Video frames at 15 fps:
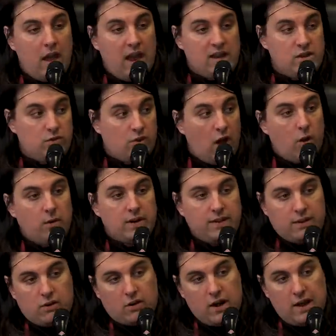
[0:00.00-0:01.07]
and you go into
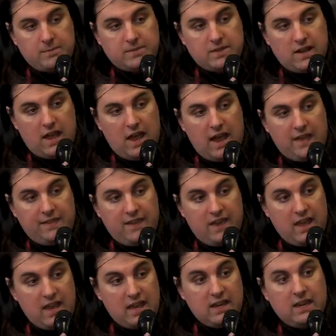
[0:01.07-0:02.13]
the crypt and
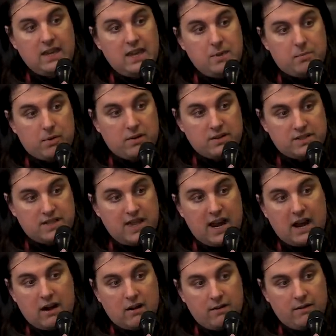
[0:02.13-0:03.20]
the innkeeper is
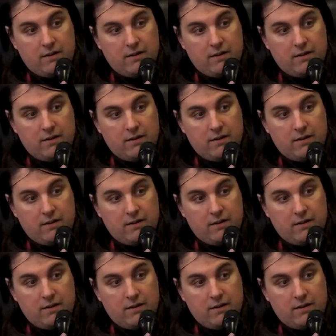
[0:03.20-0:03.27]
there,